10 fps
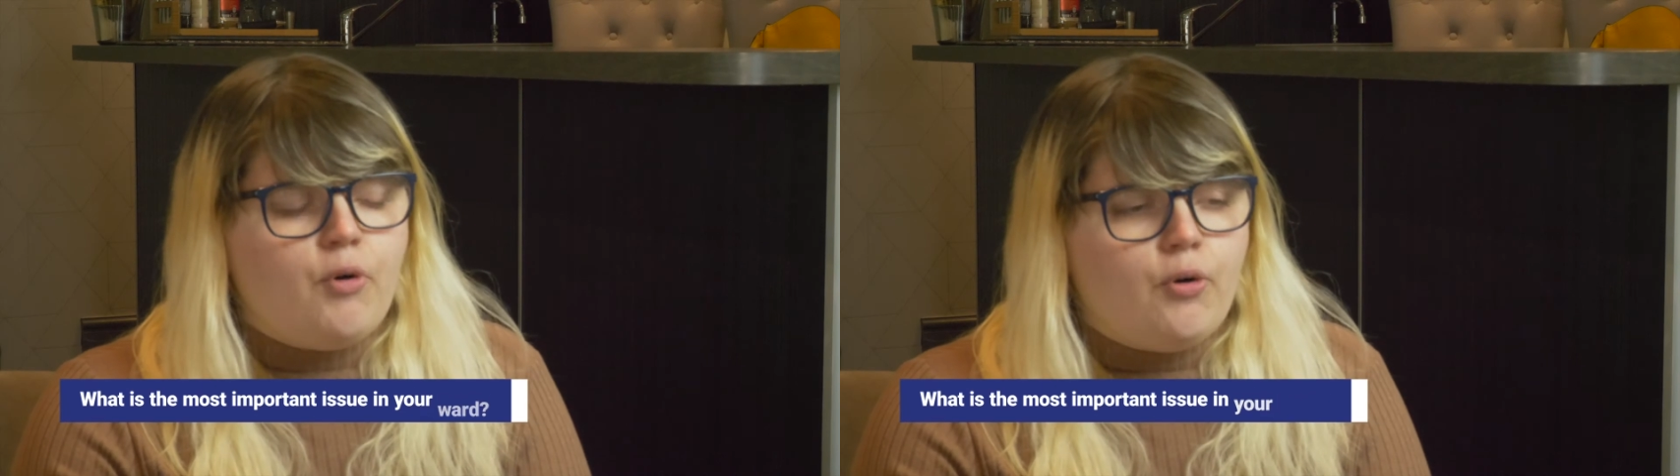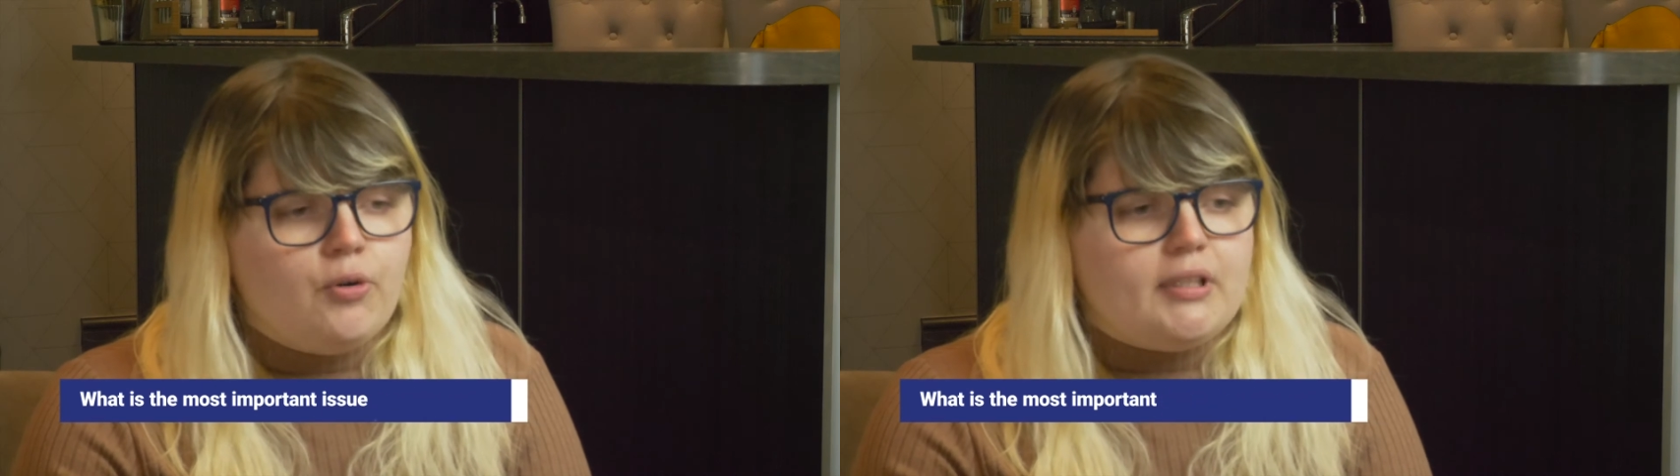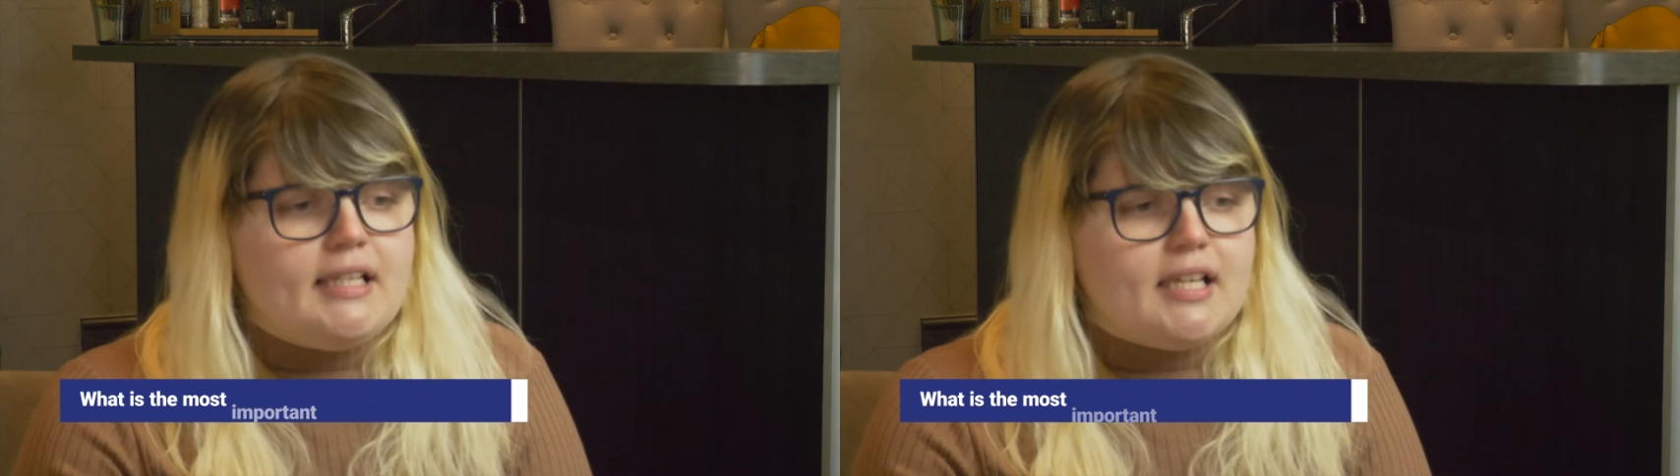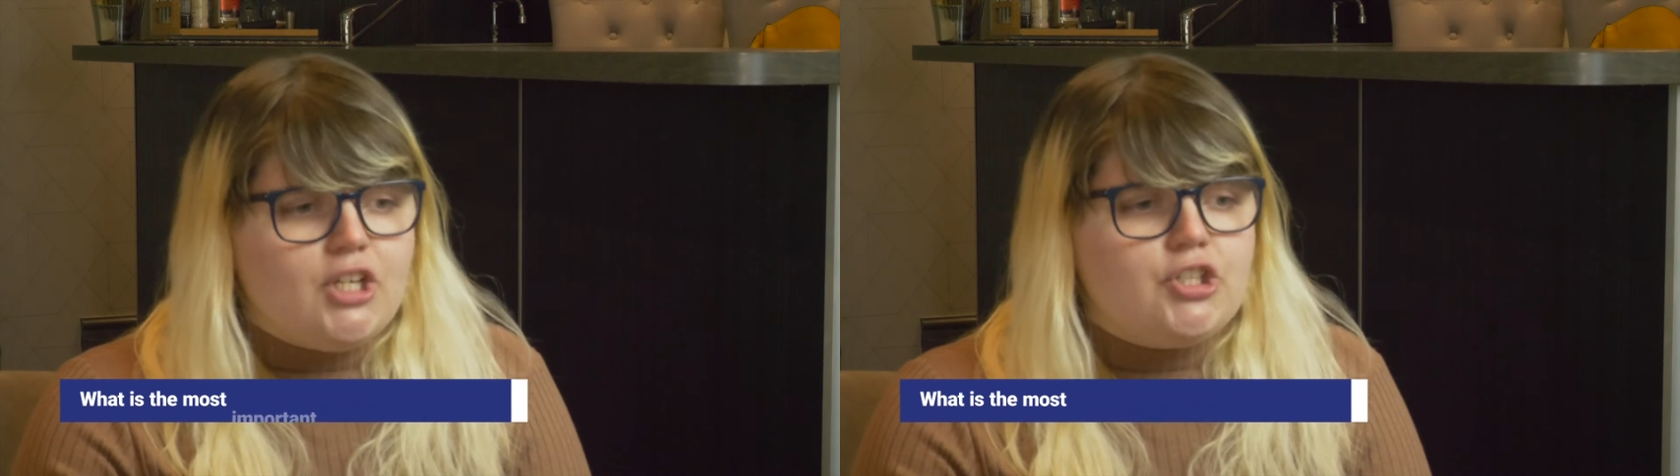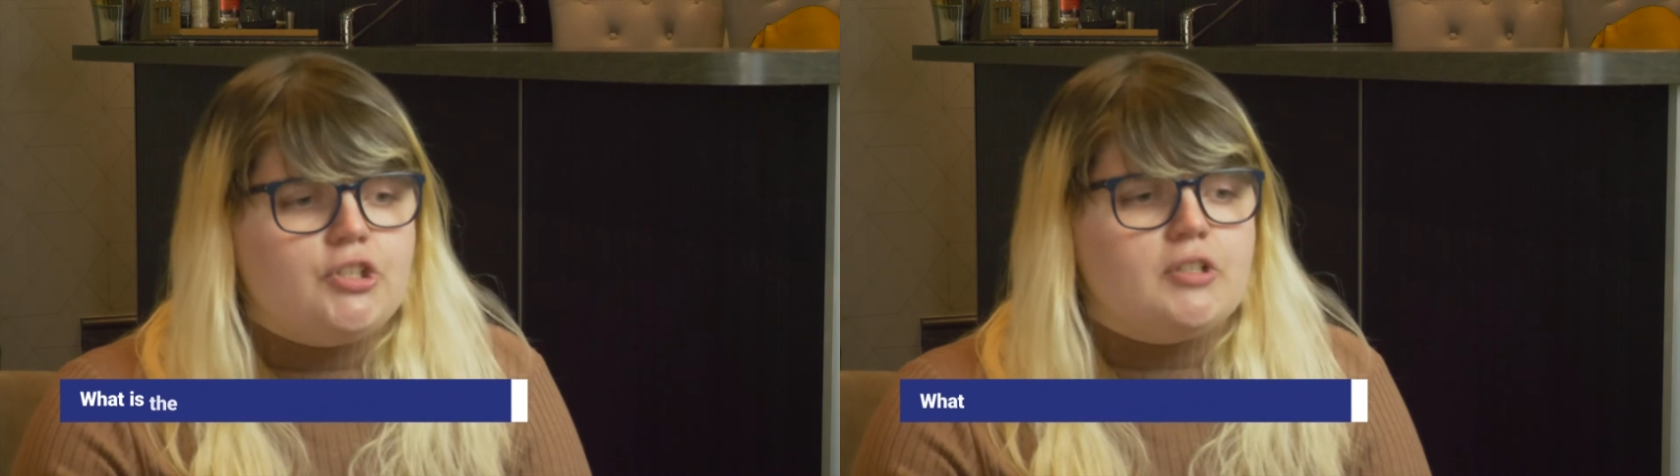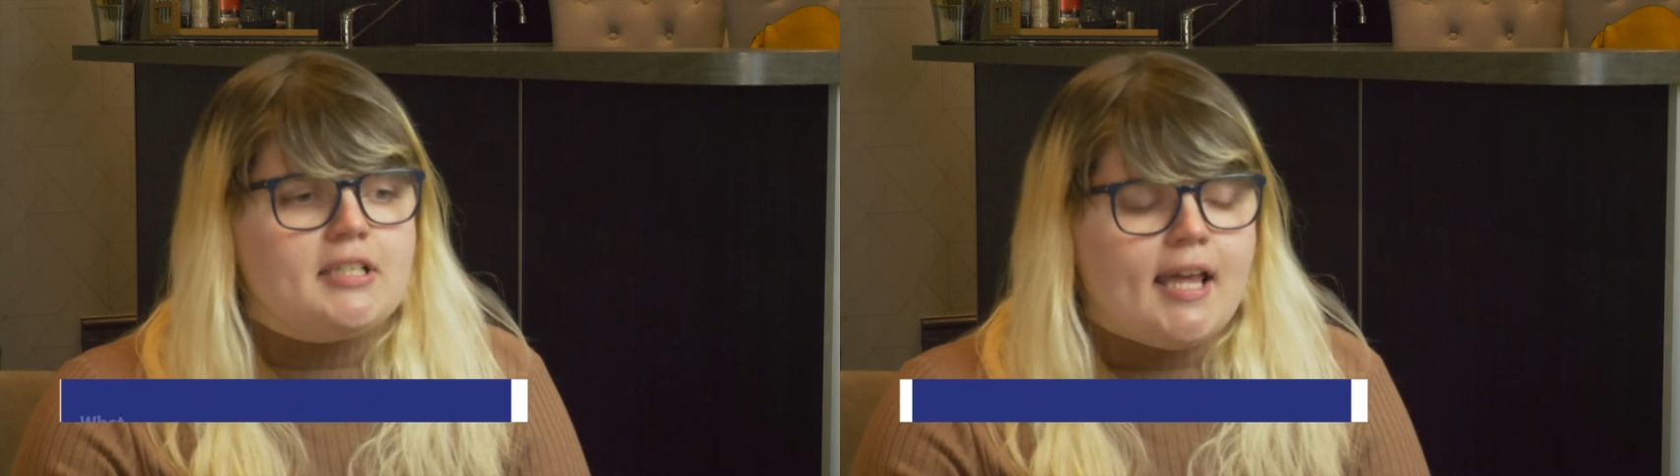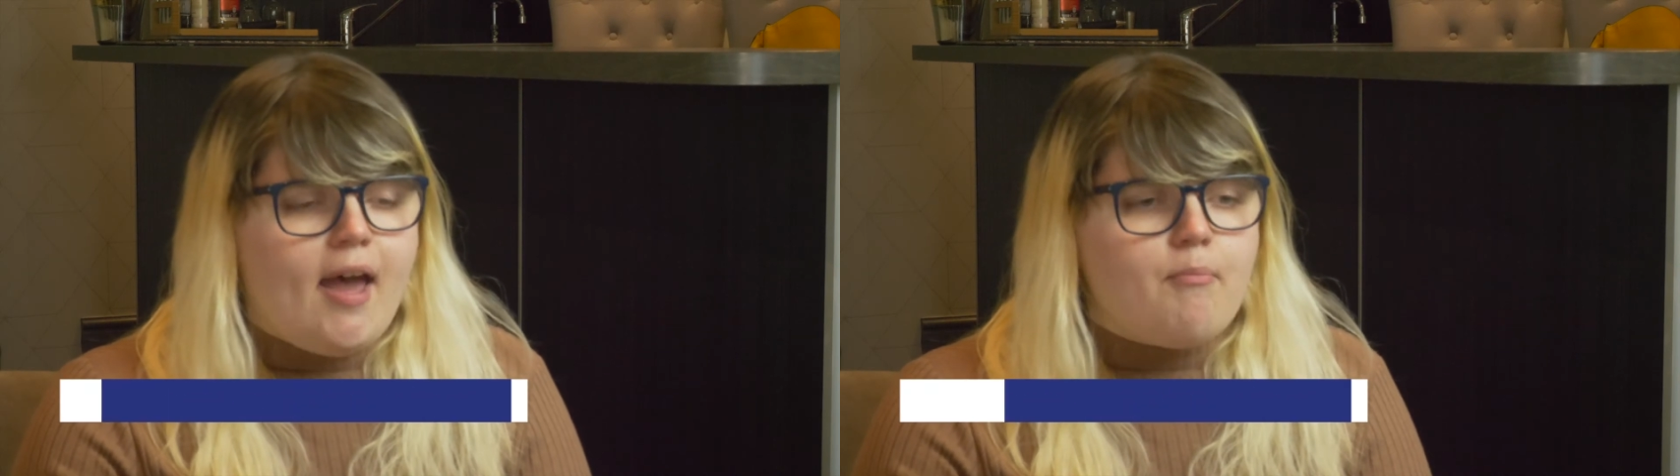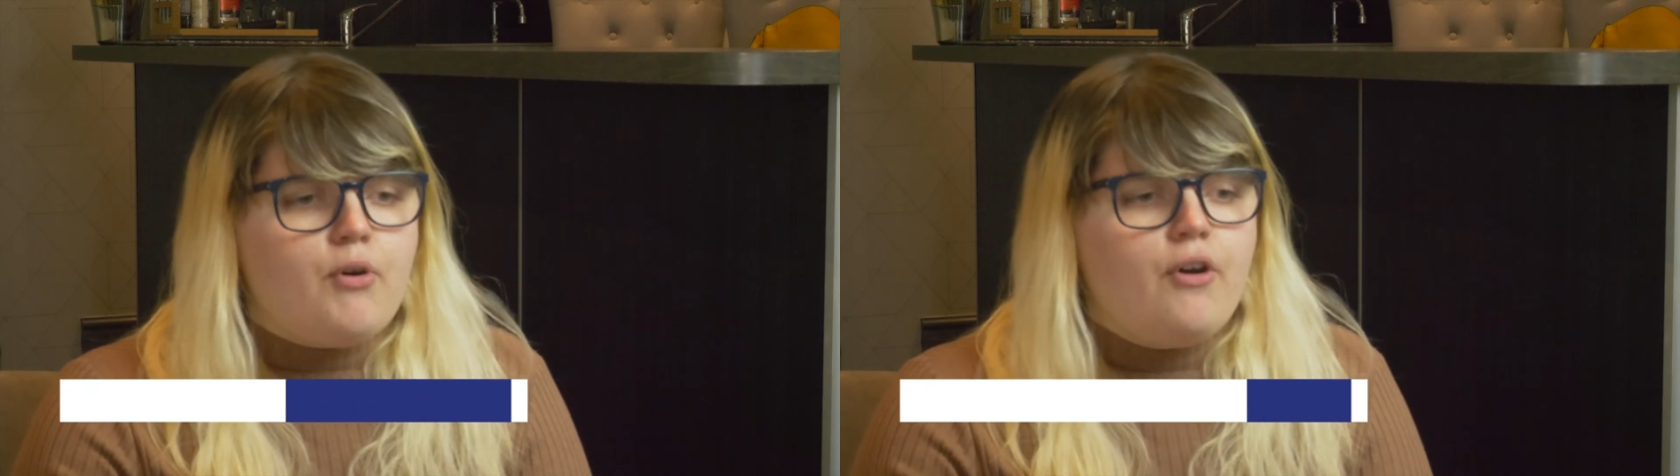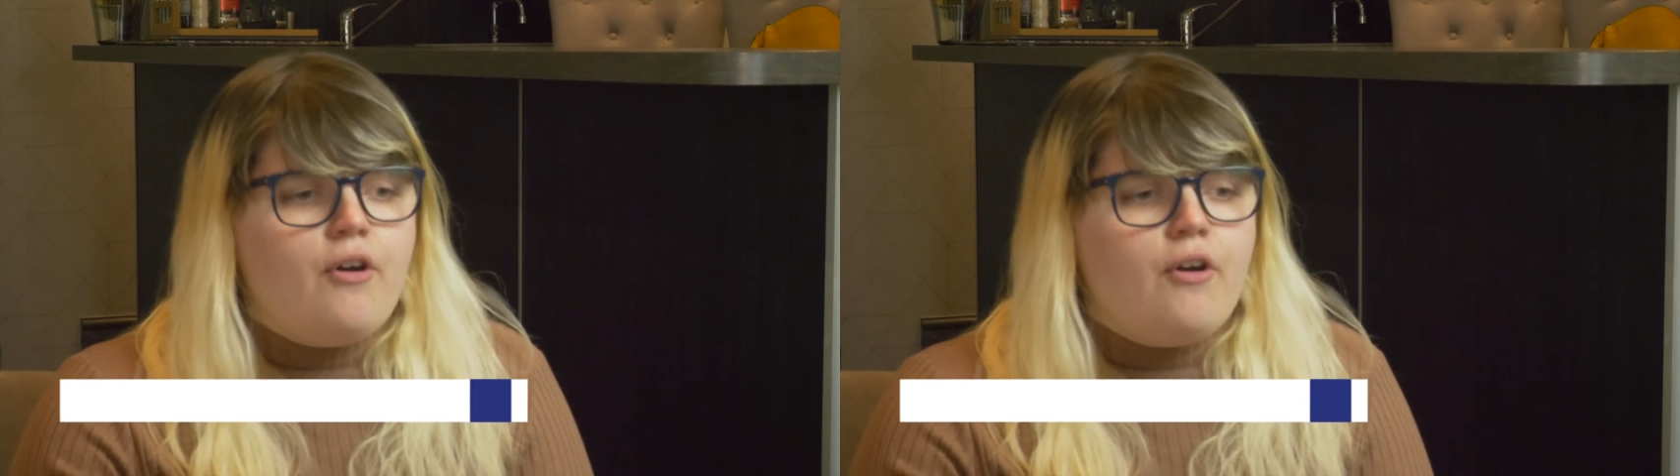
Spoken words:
all these issues stem